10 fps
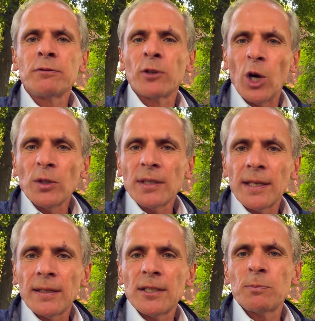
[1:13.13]
The
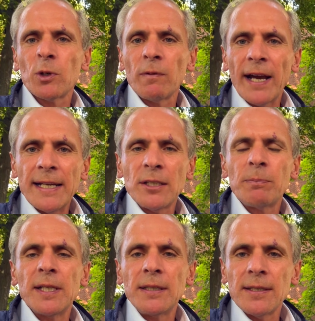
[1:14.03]
front-end is
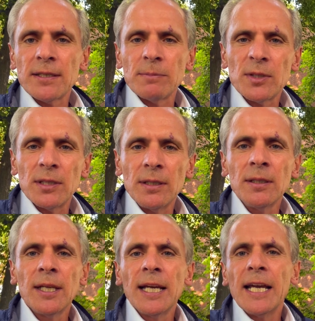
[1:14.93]
provided by TSMC
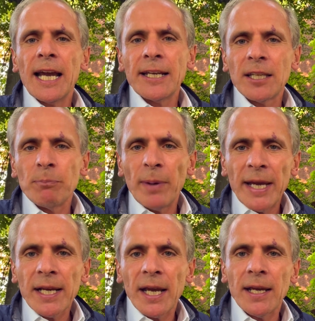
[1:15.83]
and the
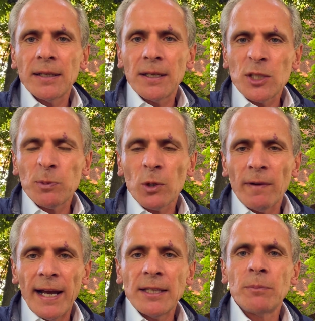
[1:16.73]
back-end is
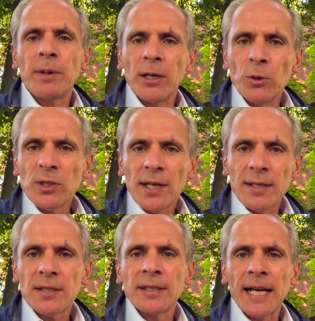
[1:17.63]
provided by
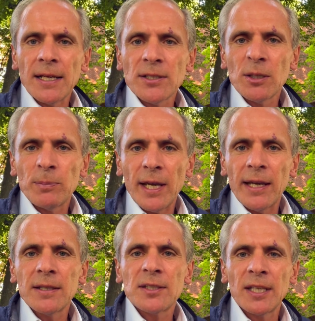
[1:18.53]
OSATS and other
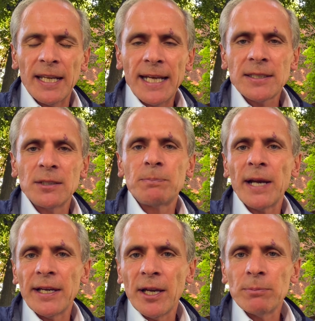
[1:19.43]
suppliers selected
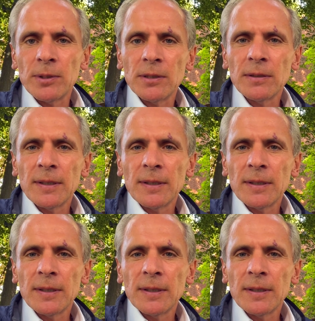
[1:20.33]
by Apple.